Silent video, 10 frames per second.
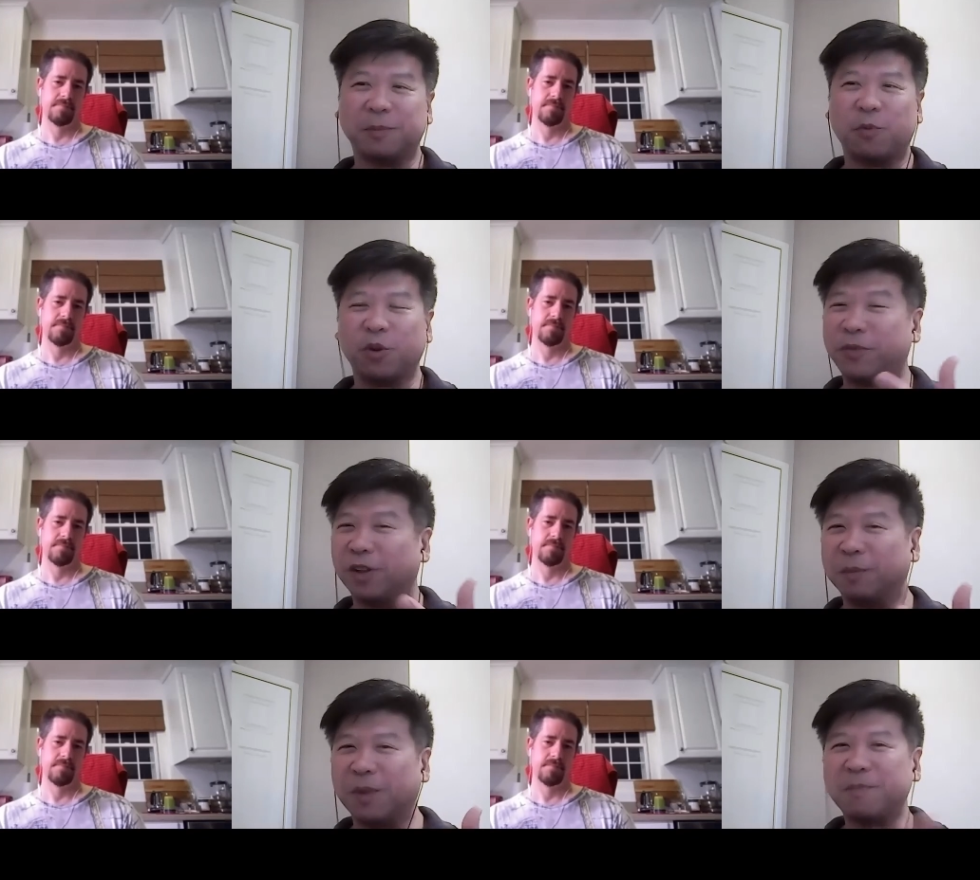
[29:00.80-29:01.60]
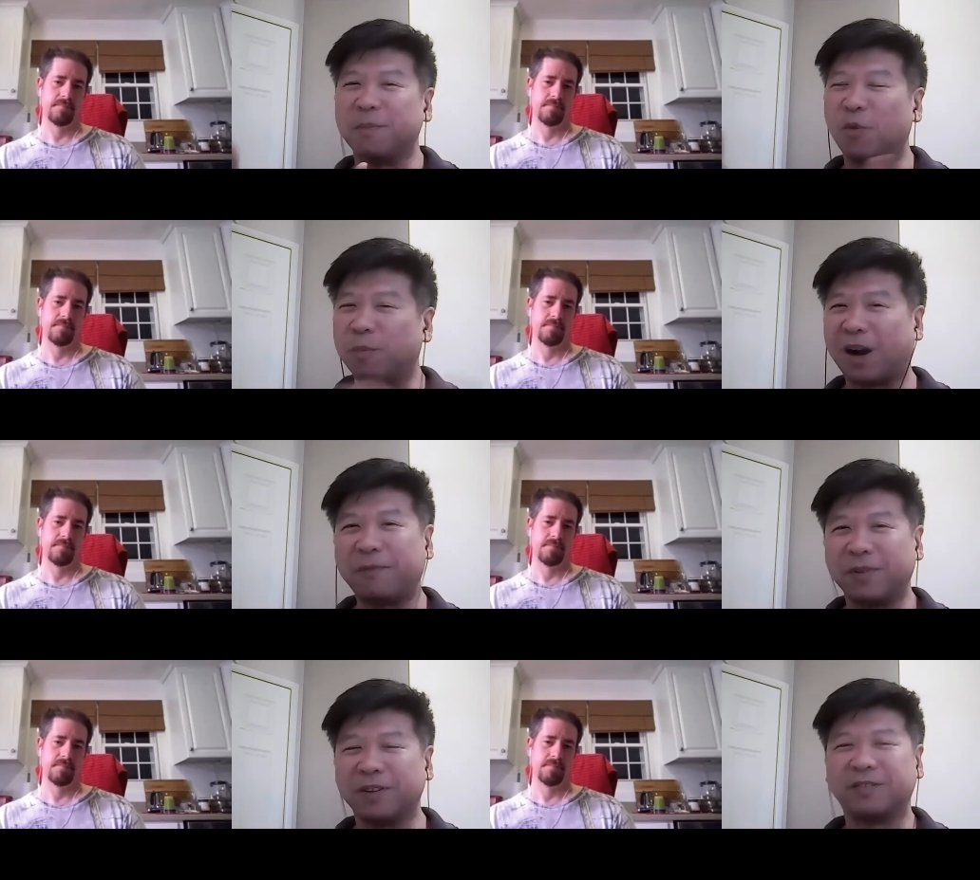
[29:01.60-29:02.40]
Speaker 1: the more you fill them up, the more
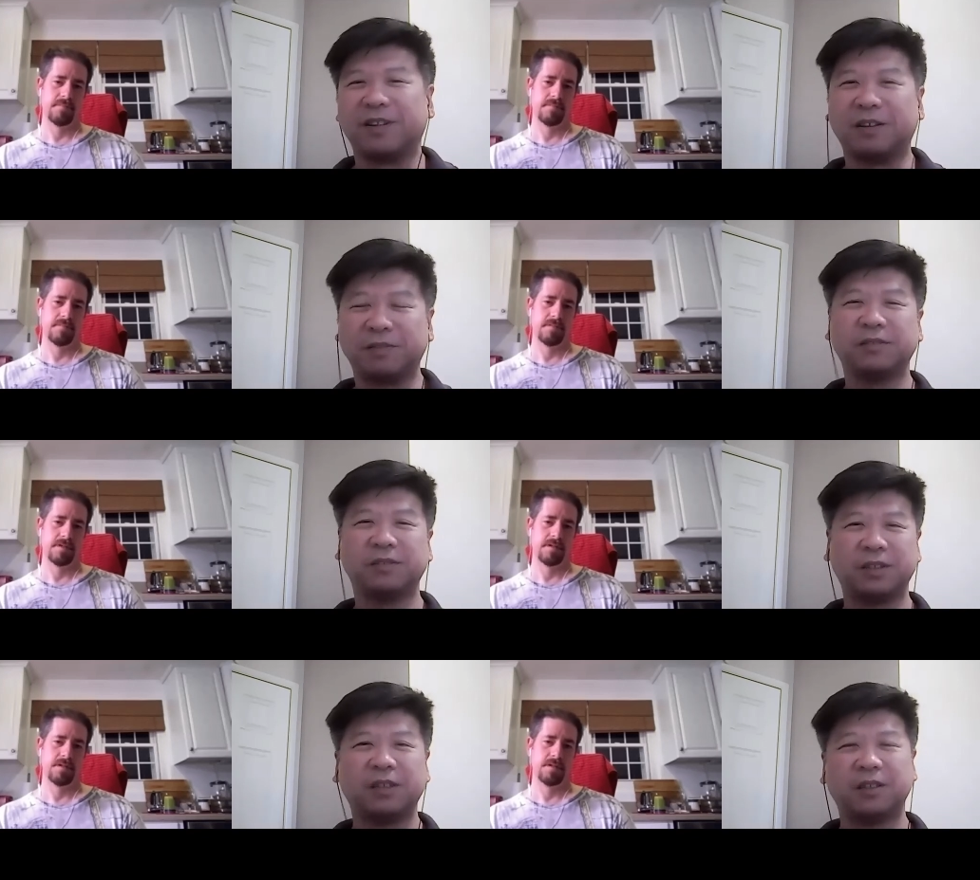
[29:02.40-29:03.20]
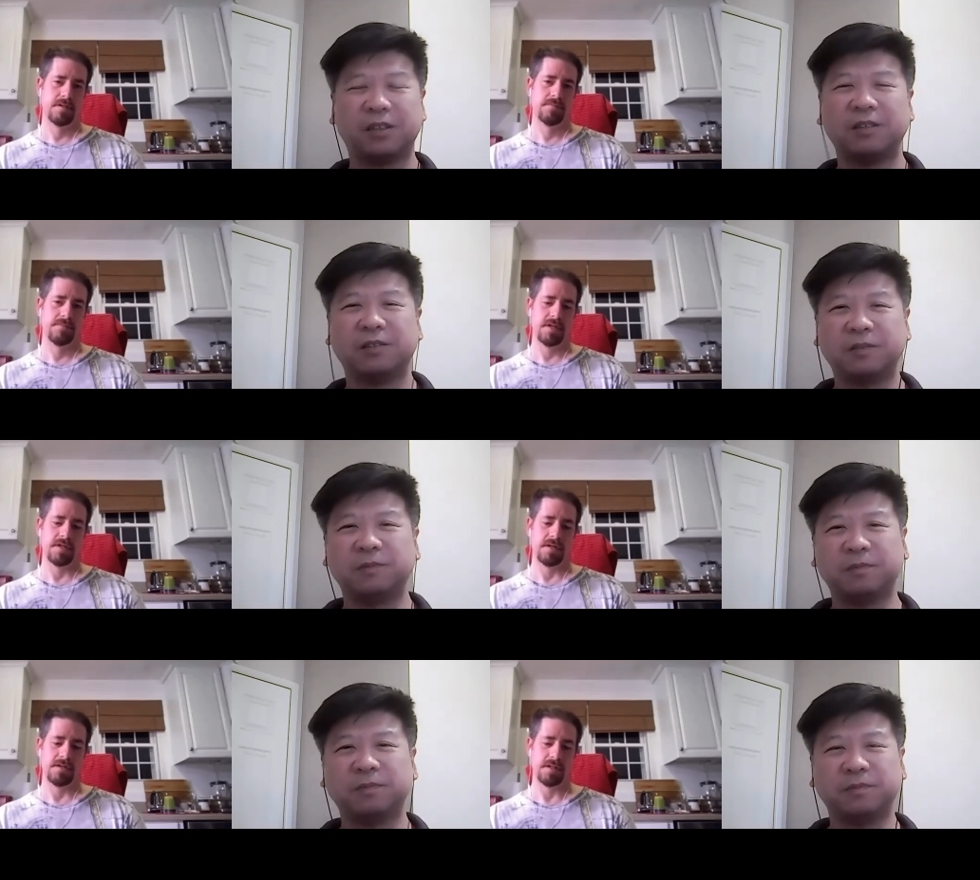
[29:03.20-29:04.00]
profit and stuff.
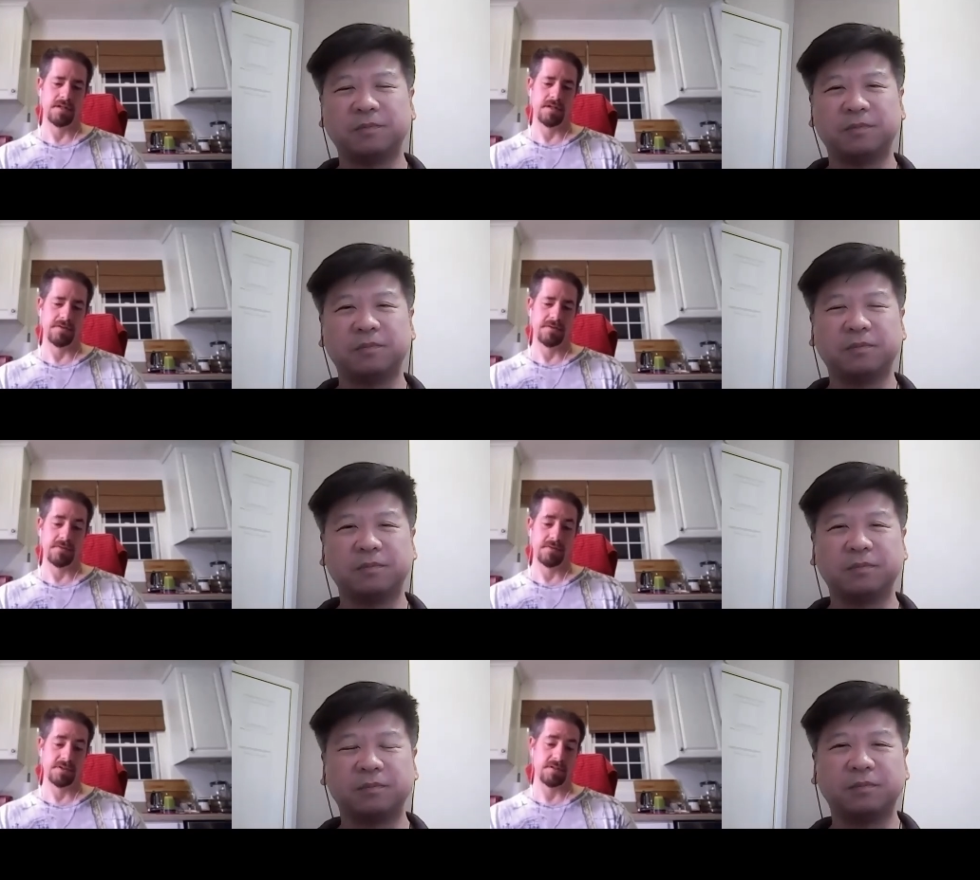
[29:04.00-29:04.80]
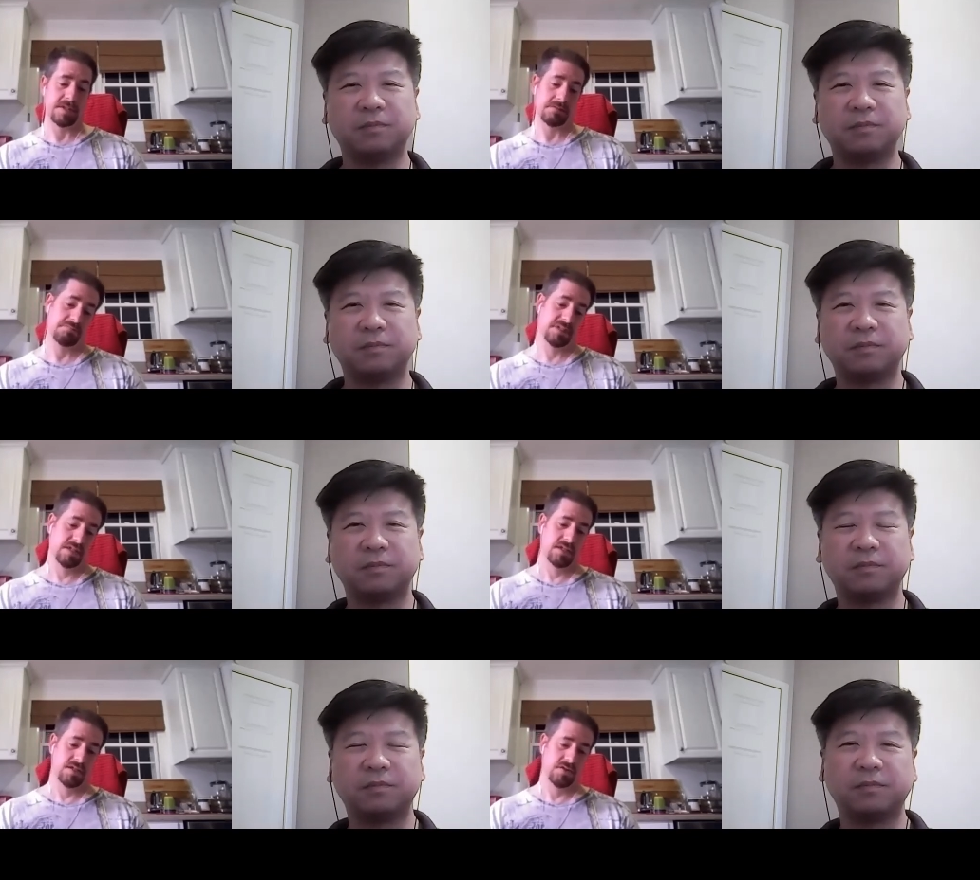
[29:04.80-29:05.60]
Speaker 2: Yeah, and and I think it was I mean,
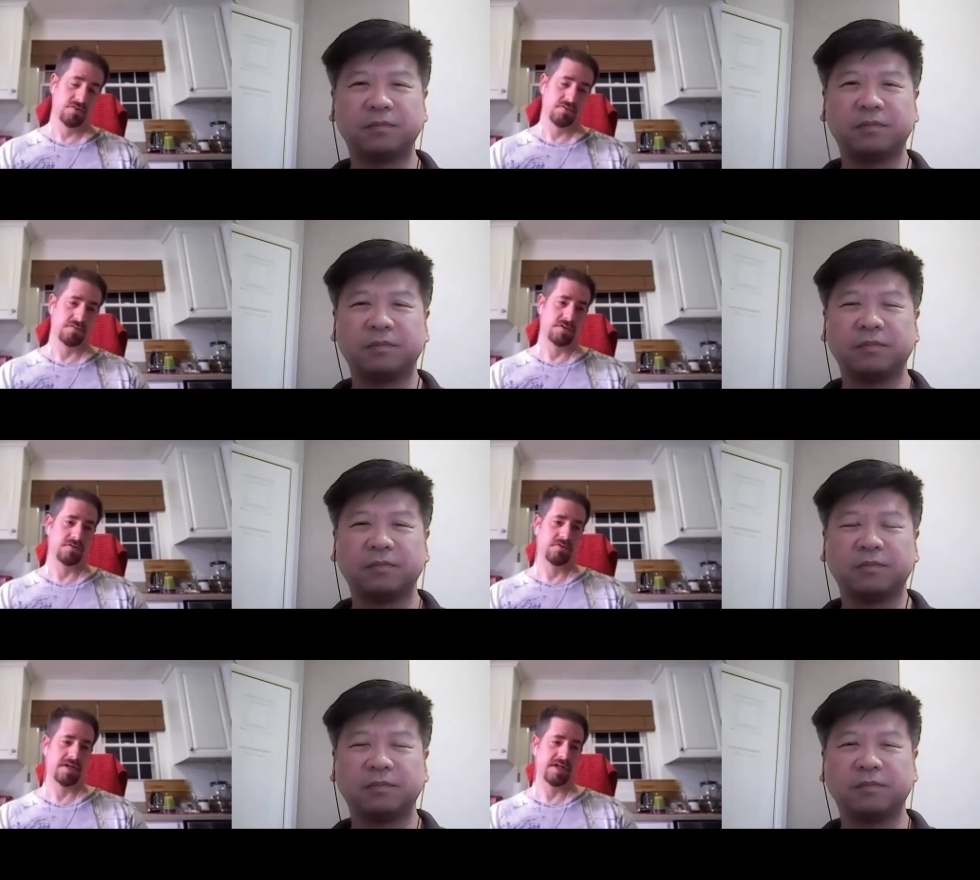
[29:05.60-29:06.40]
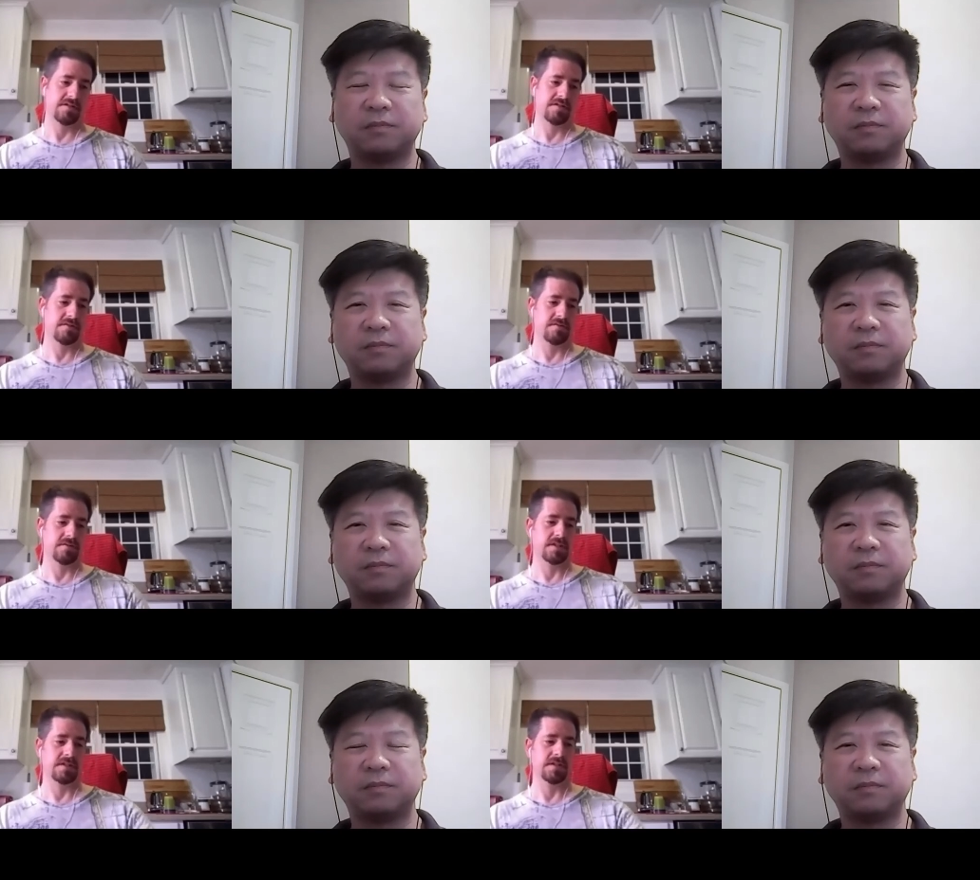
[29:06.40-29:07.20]
credit to
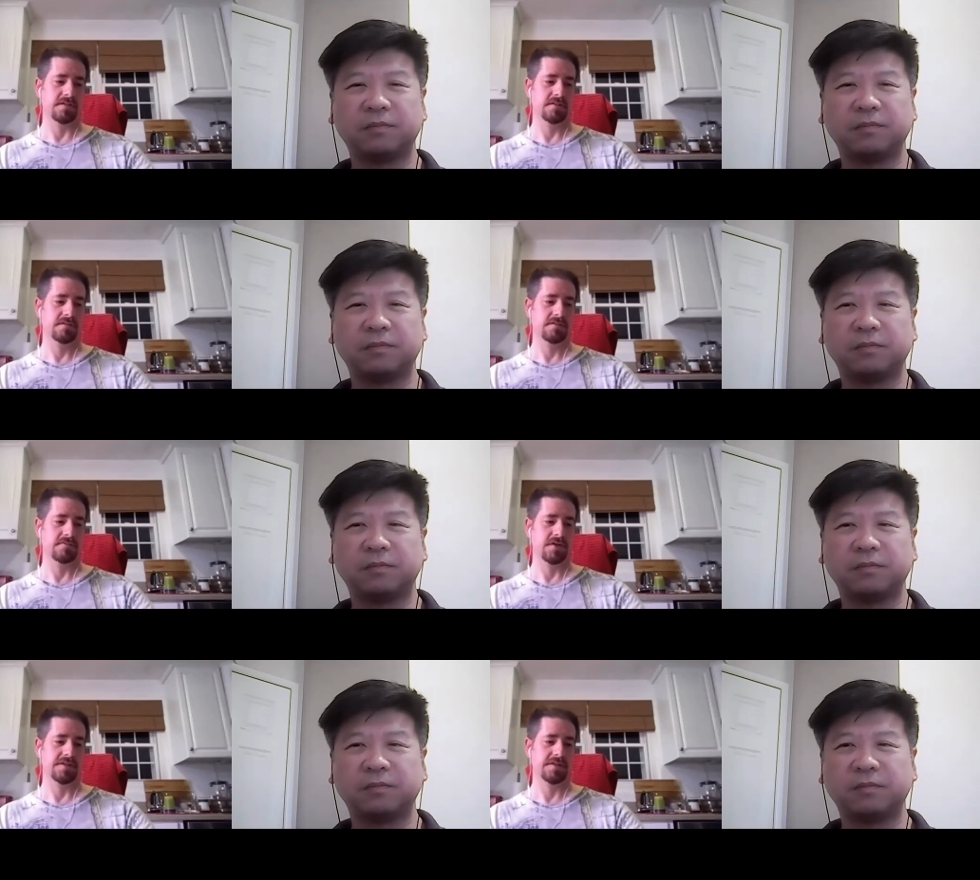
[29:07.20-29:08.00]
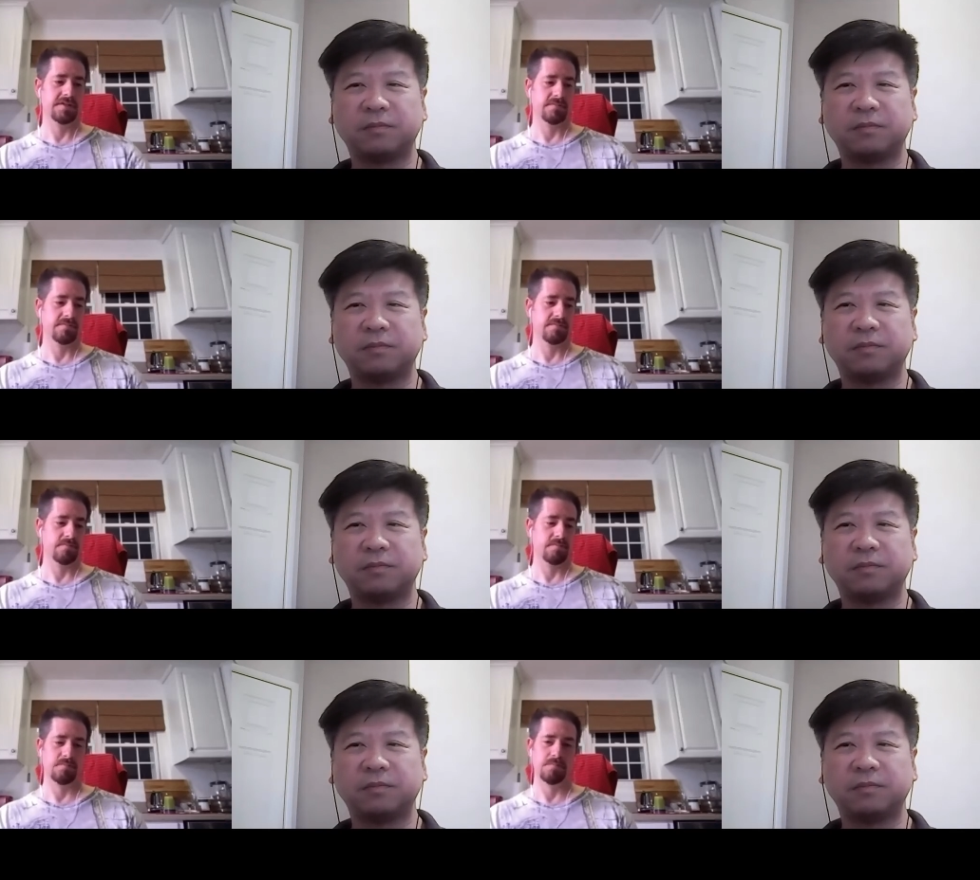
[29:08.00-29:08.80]
uh, writers and
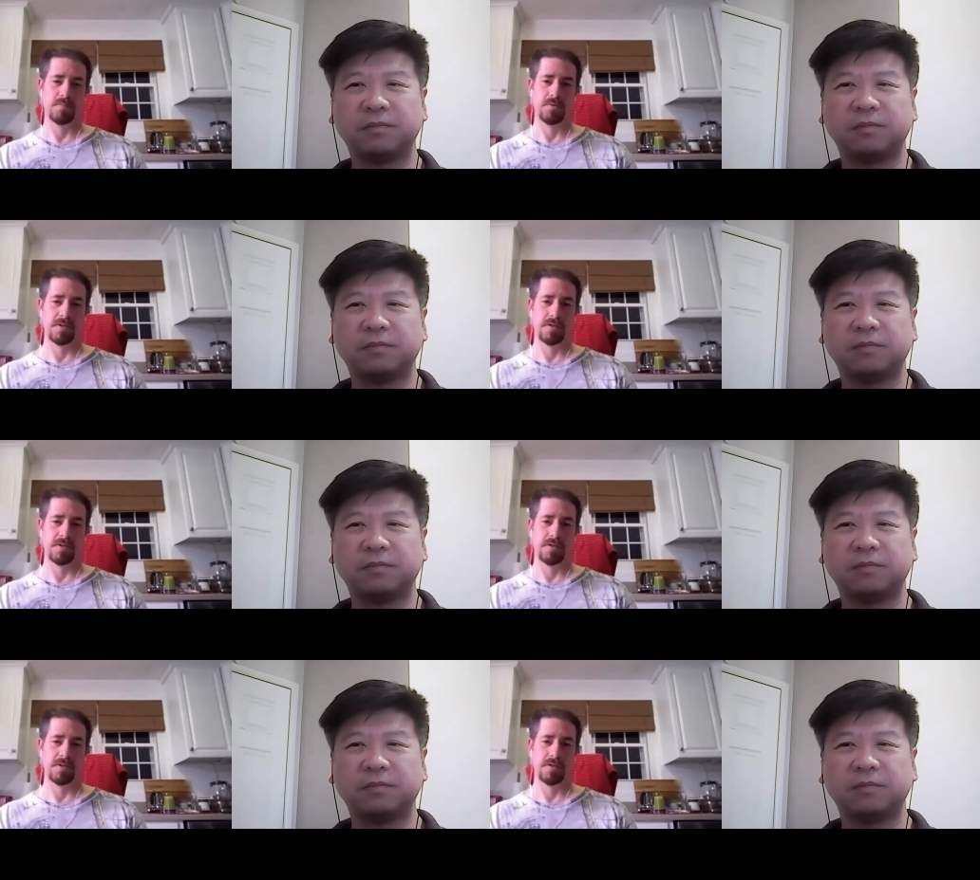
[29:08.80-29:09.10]
Paul